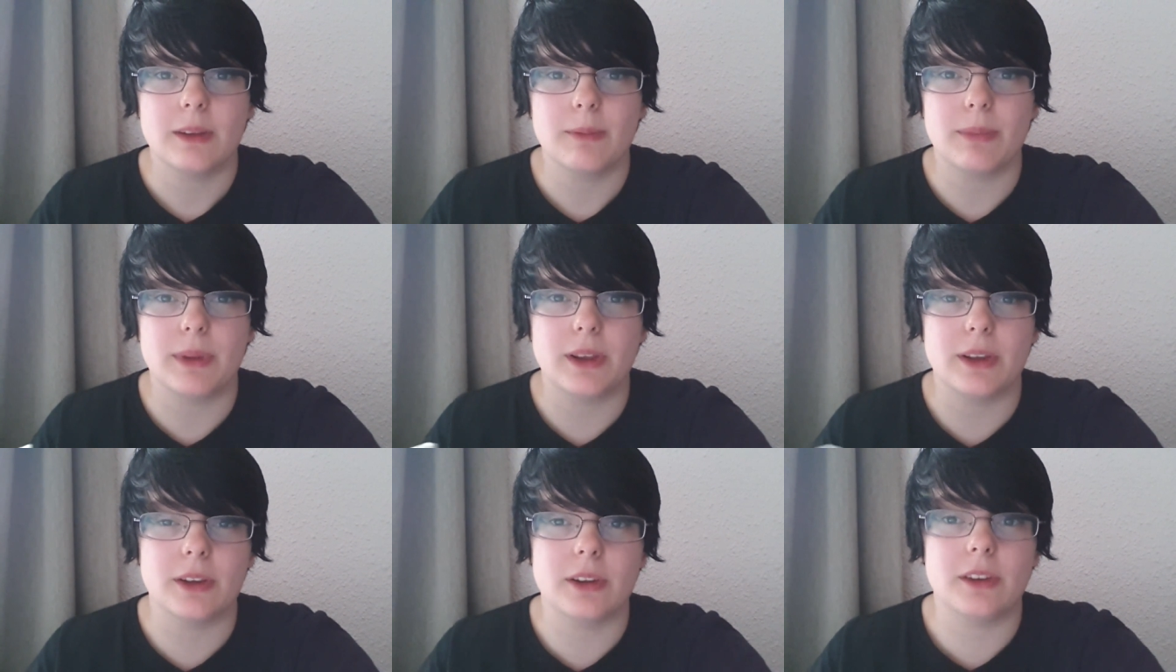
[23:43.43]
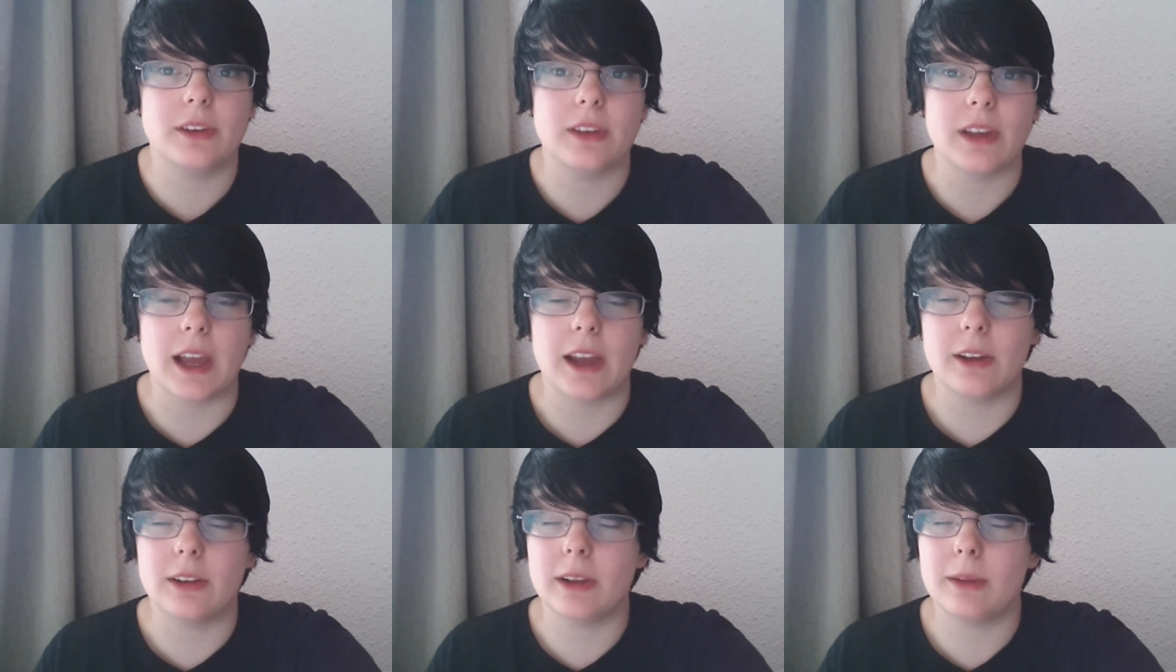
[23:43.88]
because
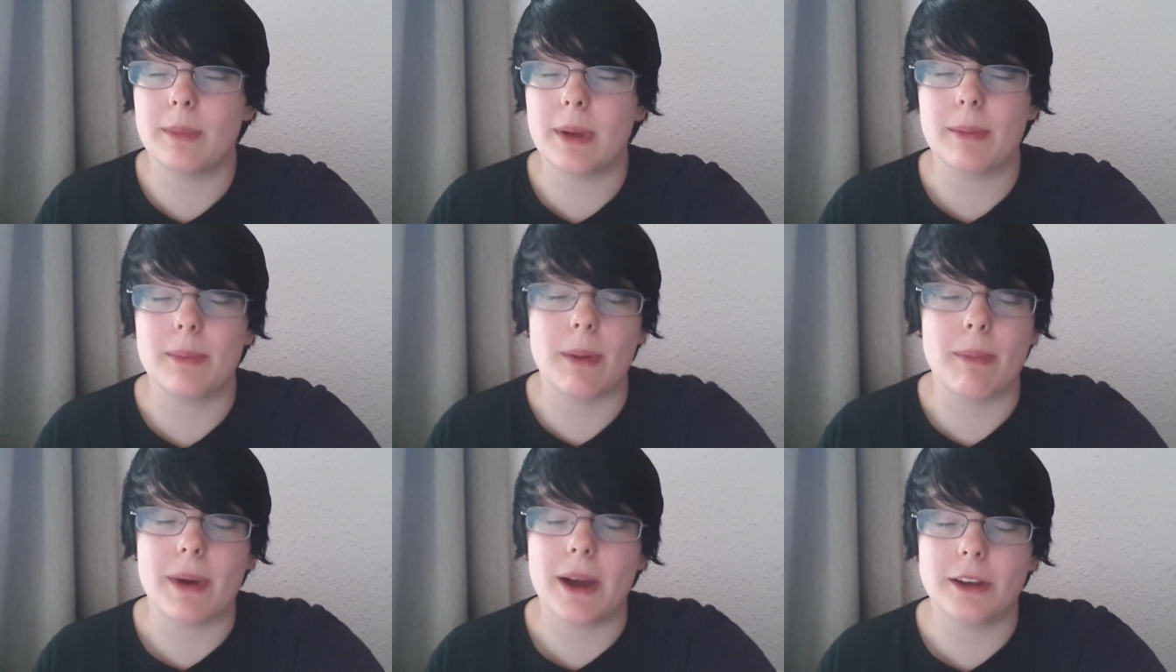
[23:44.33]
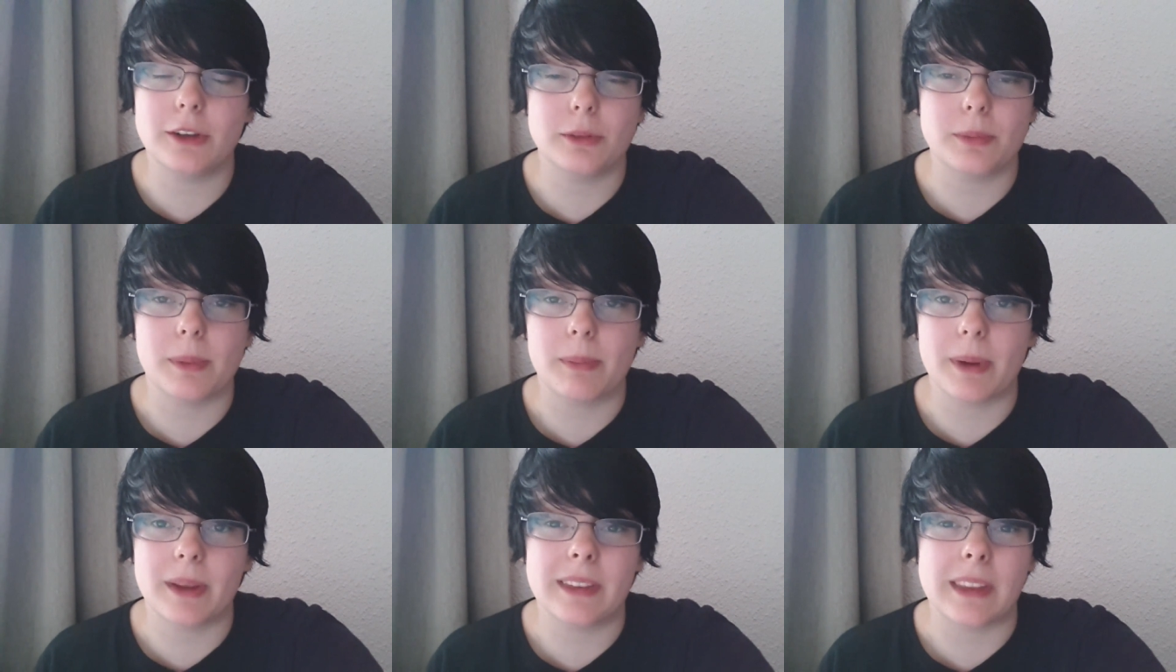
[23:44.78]
I only made my mind
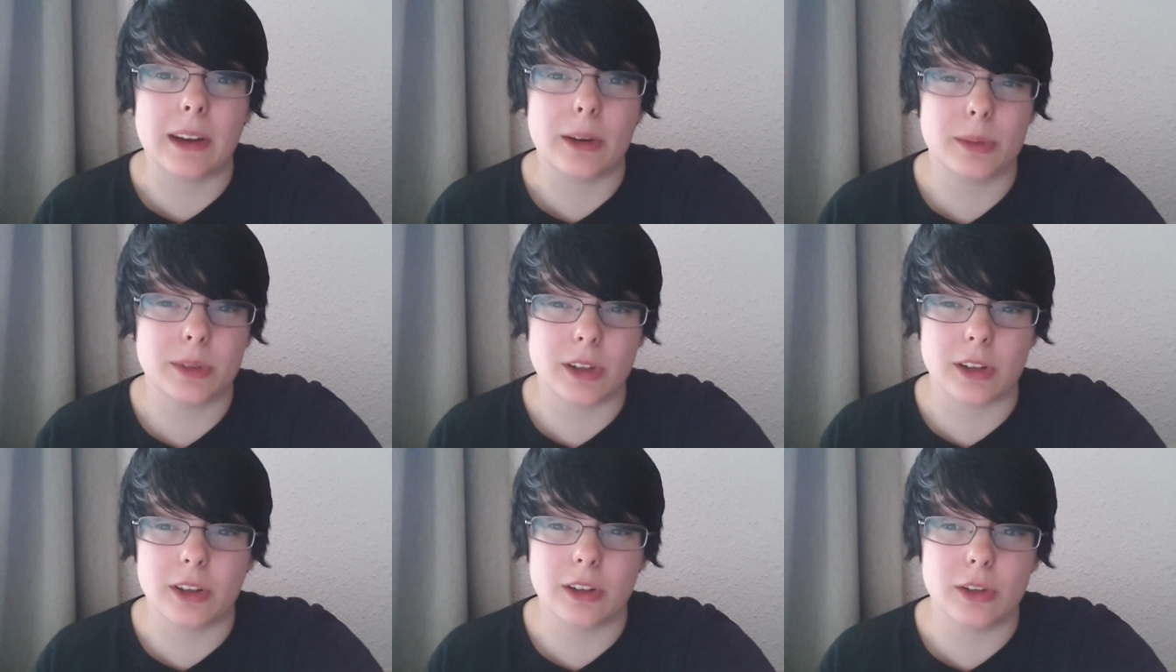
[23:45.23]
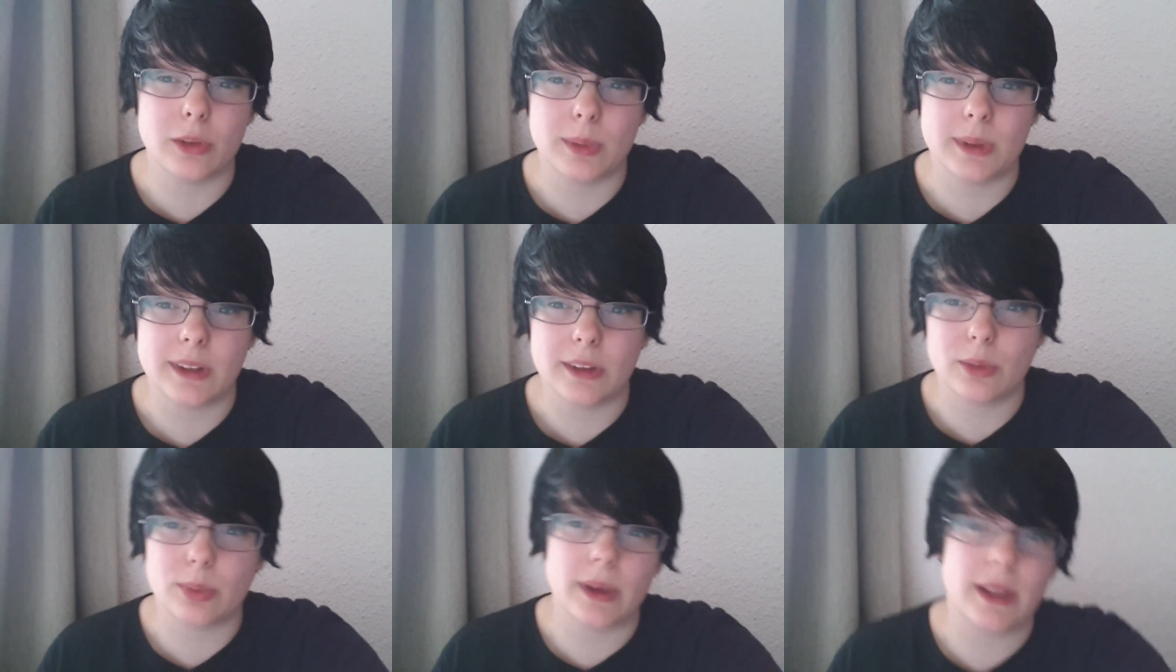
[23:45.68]
up about that I was gonna do
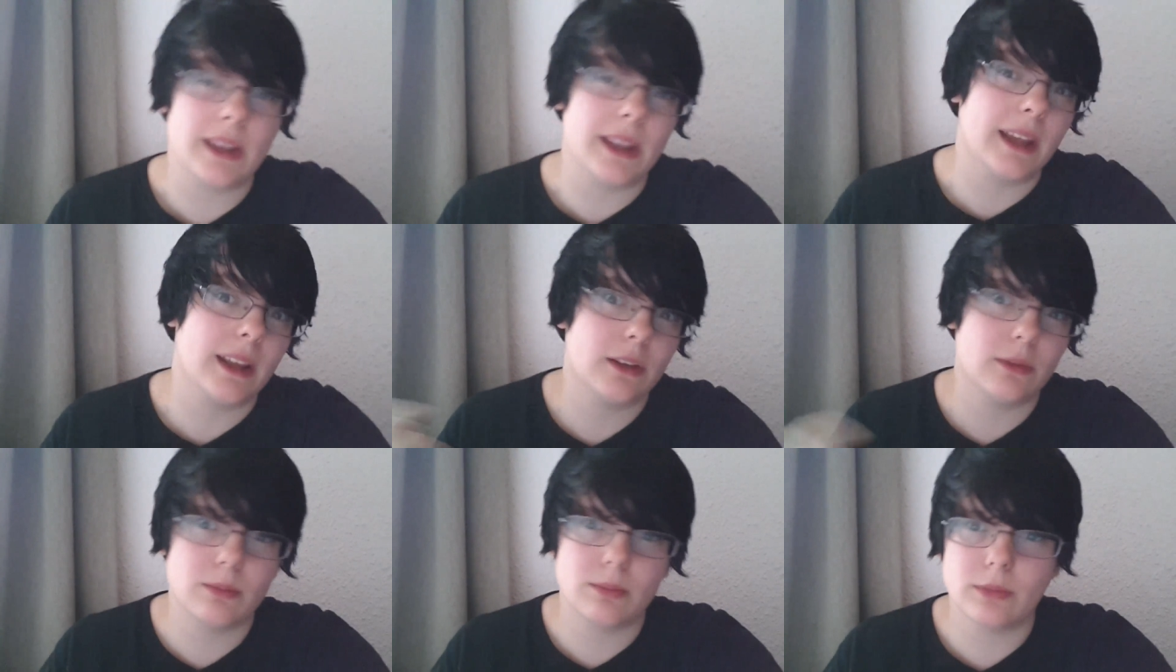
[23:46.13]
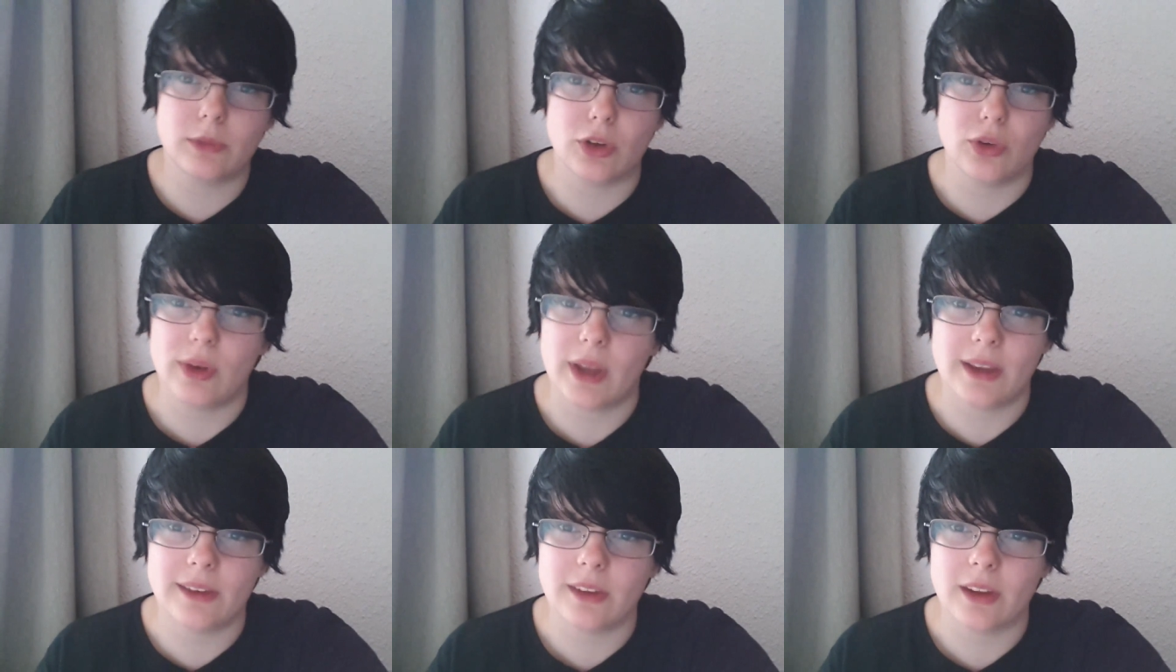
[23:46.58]
it this way like
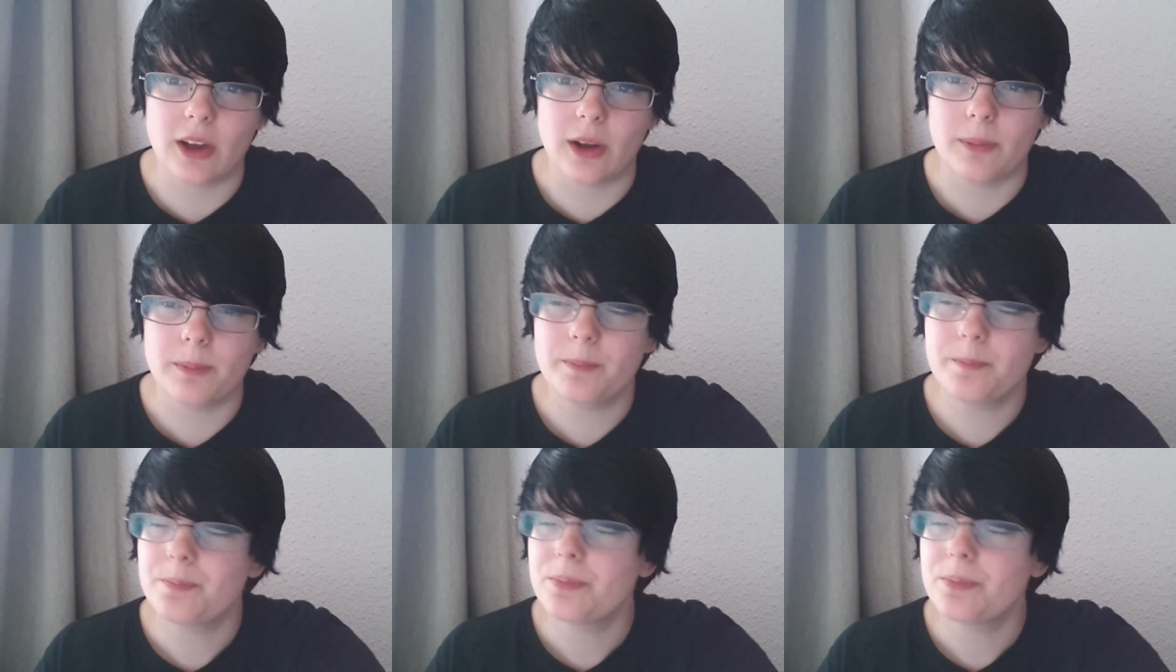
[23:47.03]
two days ago.